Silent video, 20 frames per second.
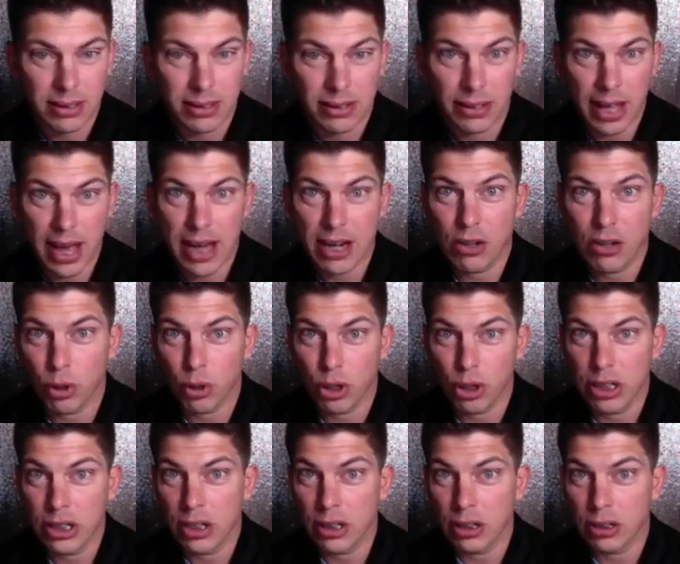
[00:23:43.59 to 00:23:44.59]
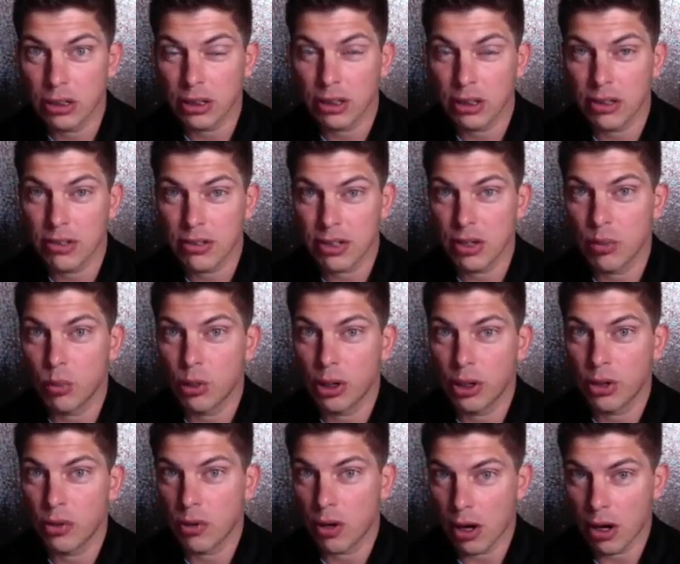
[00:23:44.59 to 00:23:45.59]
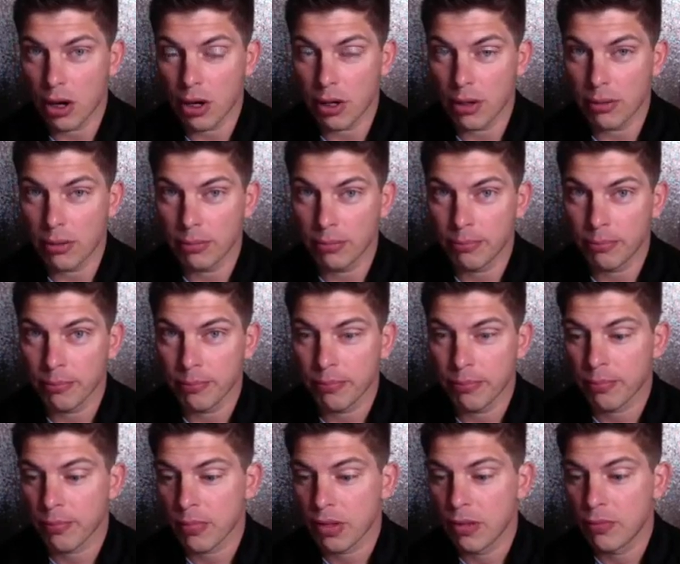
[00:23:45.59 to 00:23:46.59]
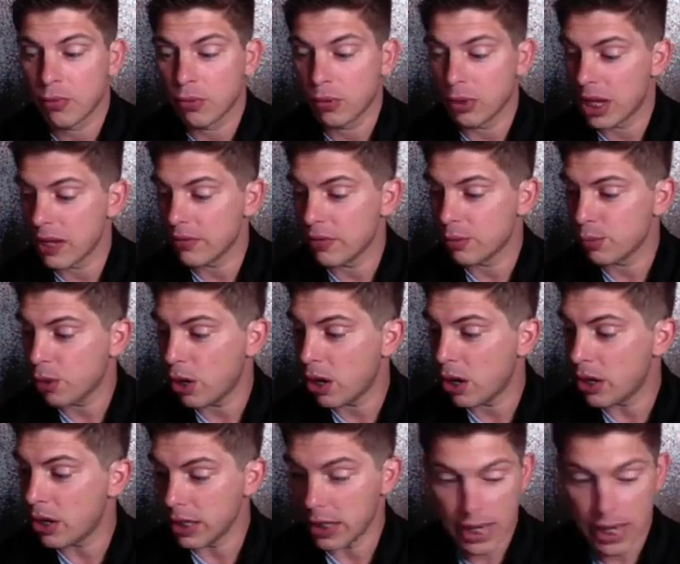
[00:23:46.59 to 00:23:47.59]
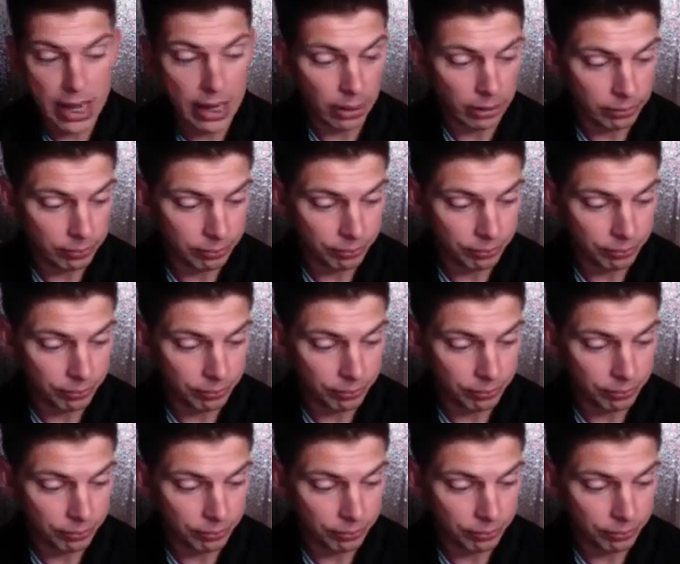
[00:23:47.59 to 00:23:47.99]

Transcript: that is where you need to look to see where you are for Life of the Party. Now,